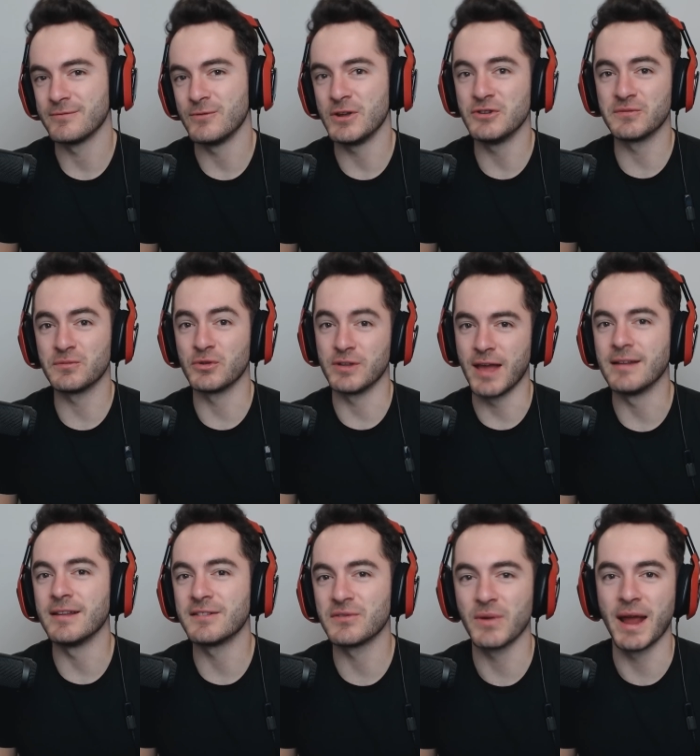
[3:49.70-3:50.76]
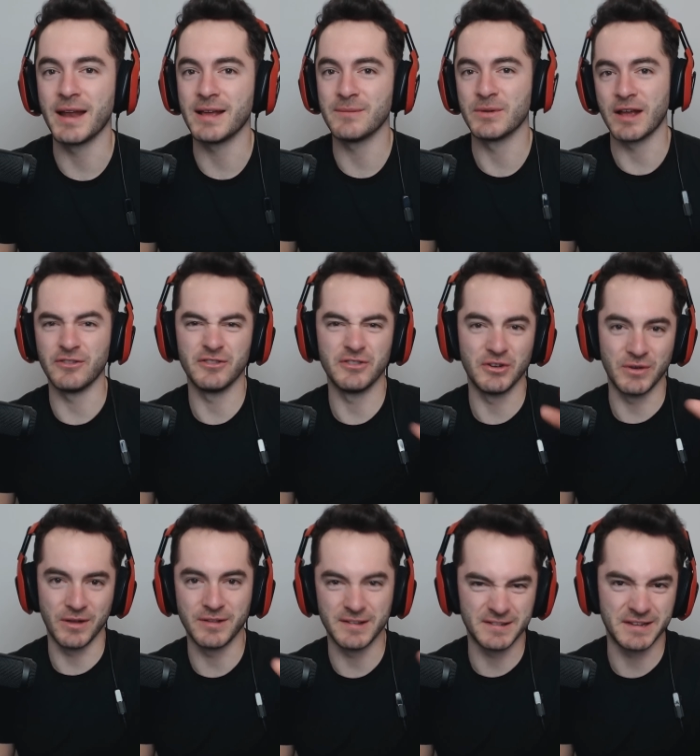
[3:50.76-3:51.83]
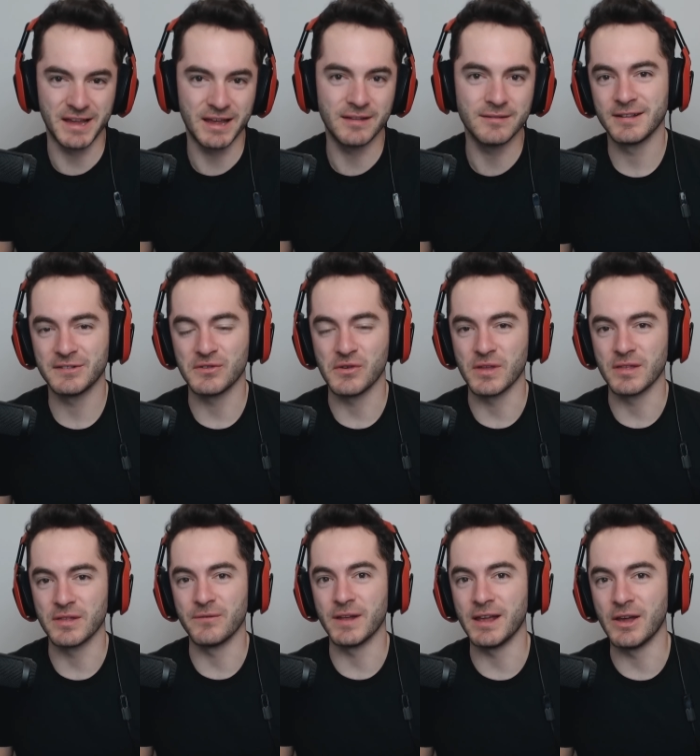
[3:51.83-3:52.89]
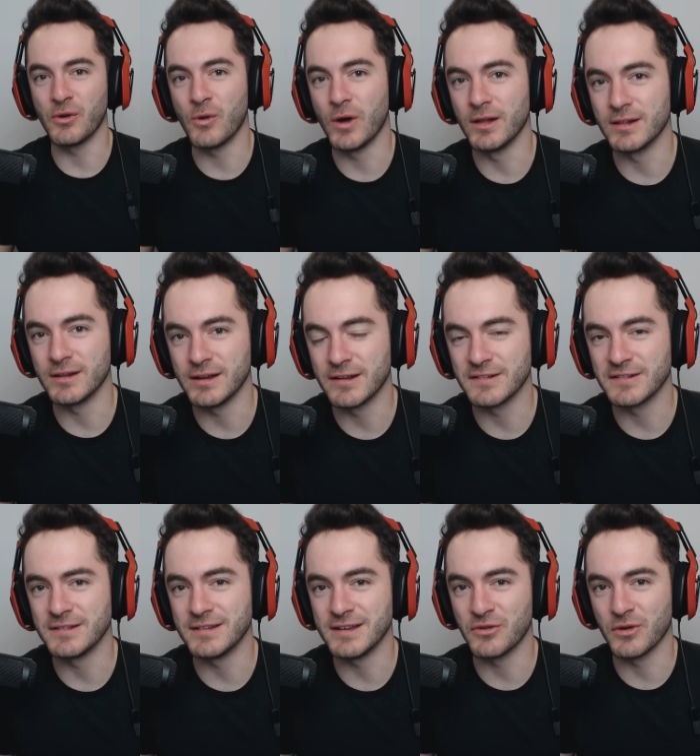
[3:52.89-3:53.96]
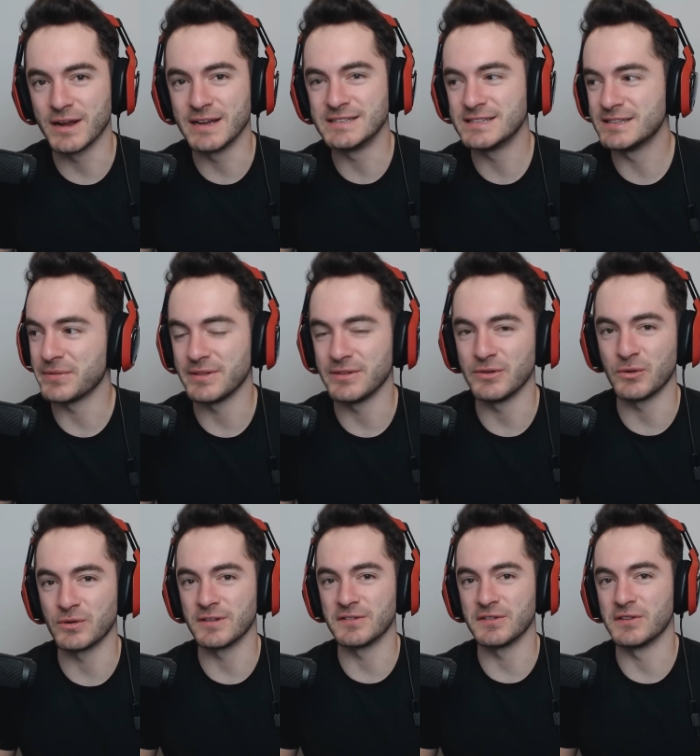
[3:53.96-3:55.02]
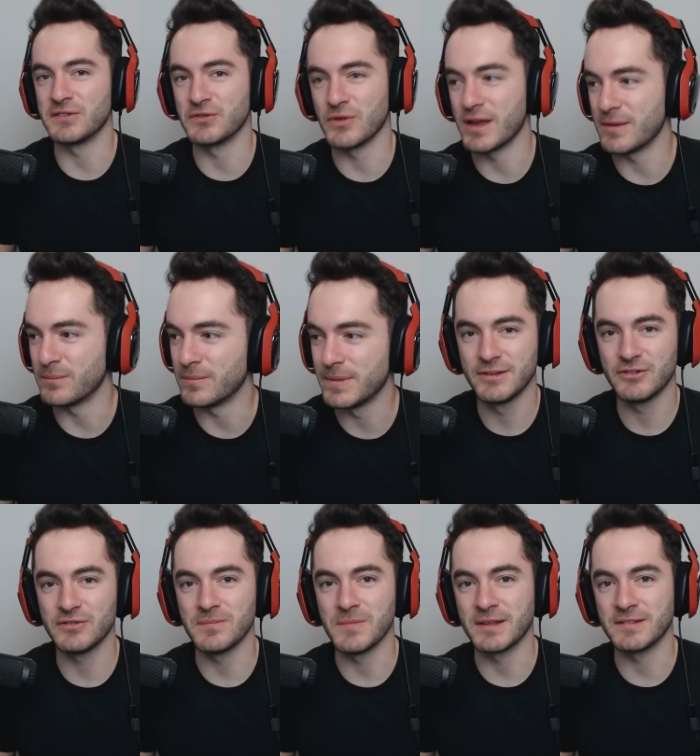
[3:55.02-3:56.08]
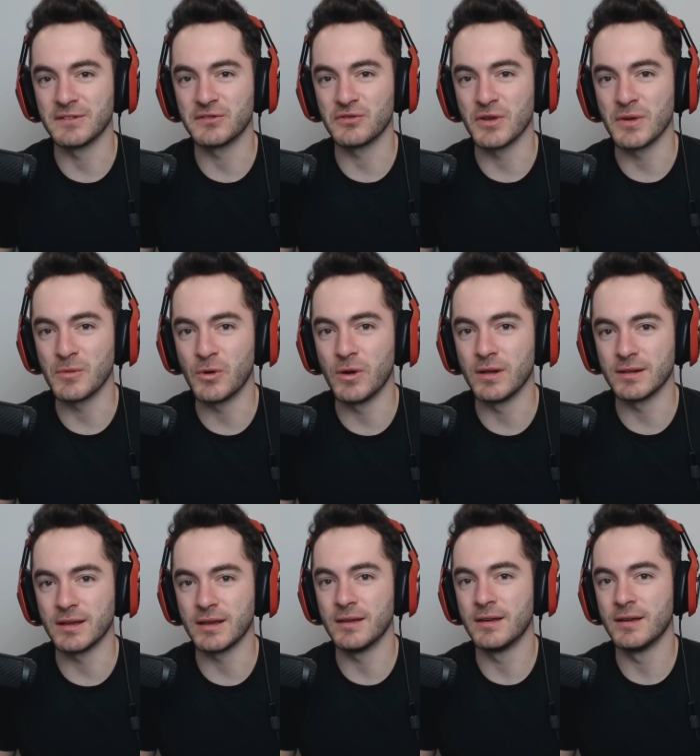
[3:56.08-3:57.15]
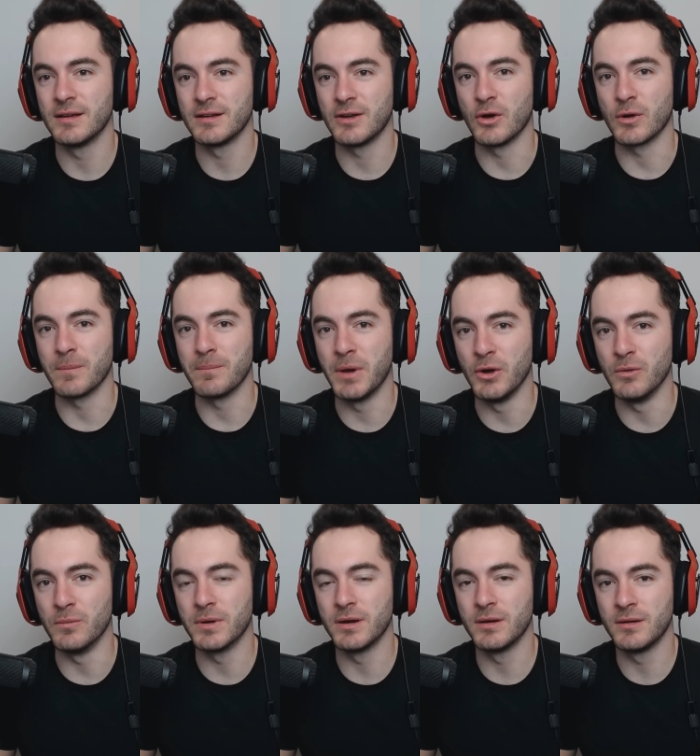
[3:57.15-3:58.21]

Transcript: We can just pretend it's raining, but I just don't have to see it so that the video quality doesn't decrease, nor does the stream, which makes the stream quality go to poop.